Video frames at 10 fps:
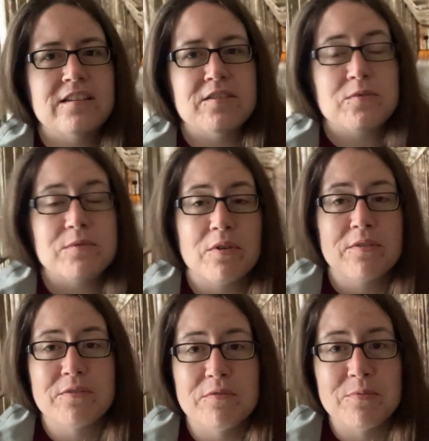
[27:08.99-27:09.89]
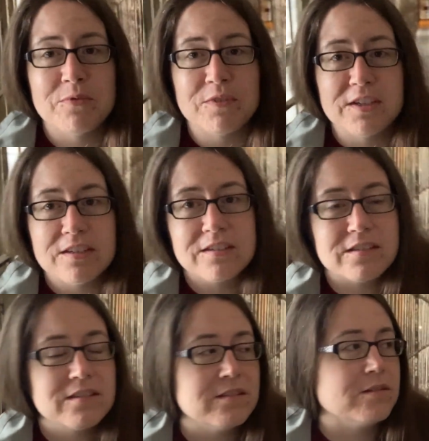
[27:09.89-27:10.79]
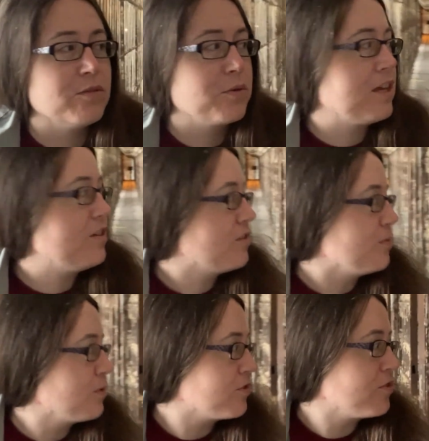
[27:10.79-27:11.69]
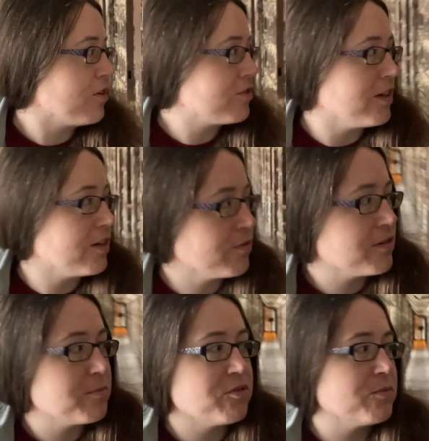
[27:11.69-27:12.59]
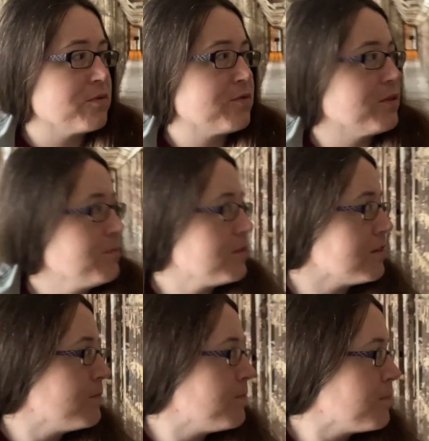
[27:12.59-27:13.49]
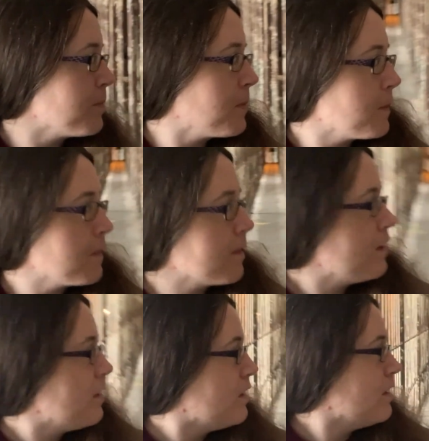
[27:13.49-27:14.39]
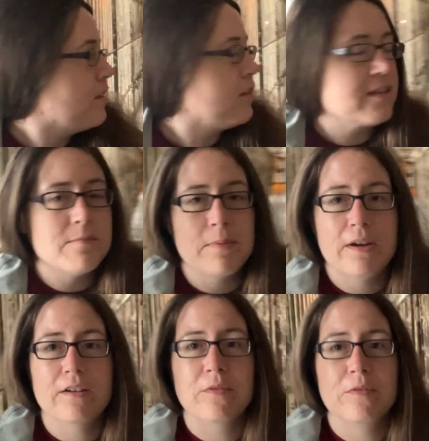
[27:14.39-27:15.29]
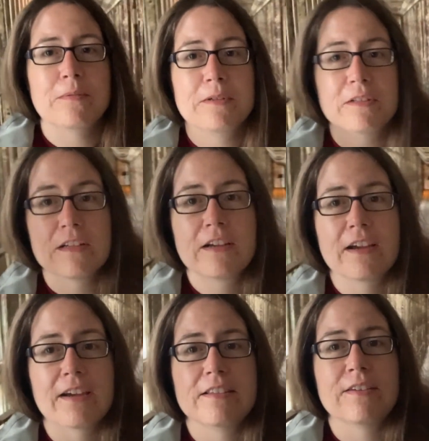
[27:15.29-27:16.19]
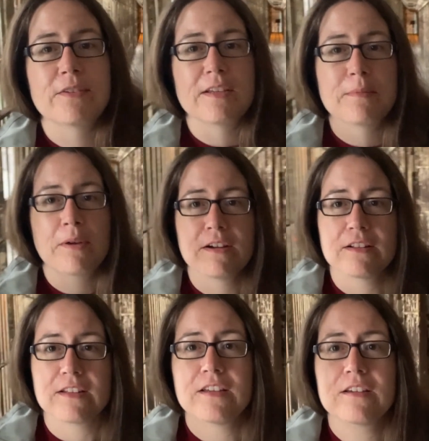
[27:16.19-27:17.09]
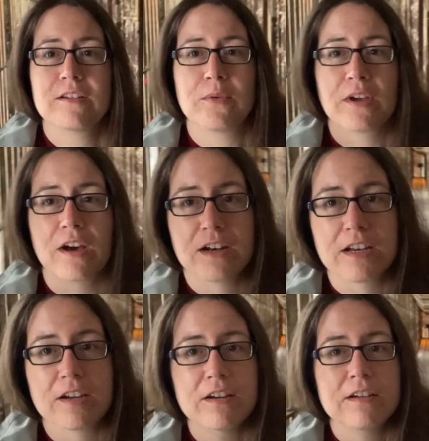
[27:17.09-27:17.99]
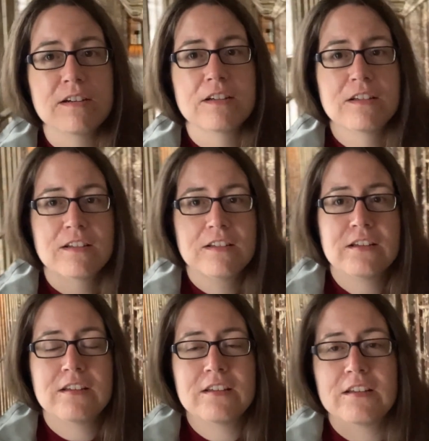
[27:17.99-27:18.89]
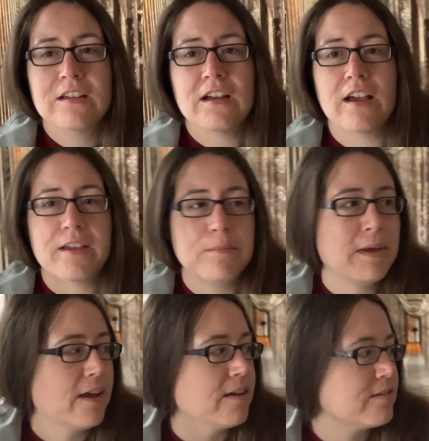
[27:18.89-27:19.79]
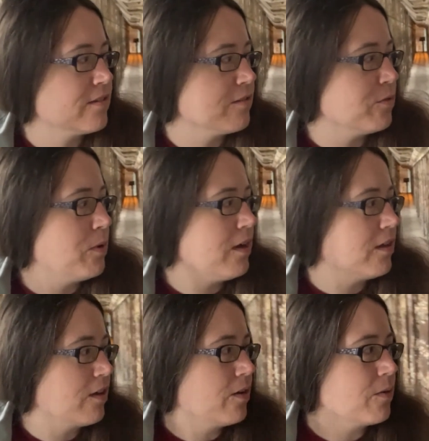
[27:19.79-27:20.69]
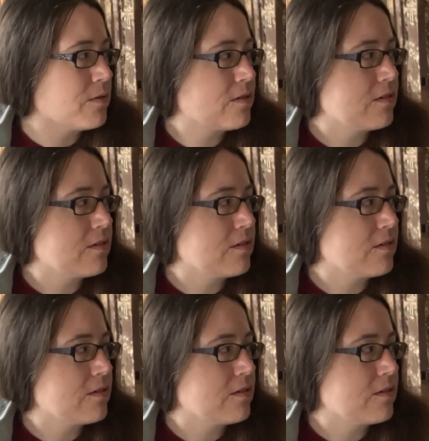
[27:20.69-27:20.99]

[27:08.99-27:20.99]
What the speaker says: This was also the location where Shawshank Redemption was filmed. Lots of paranormal activity apparently going on in here. I had passed a little while ago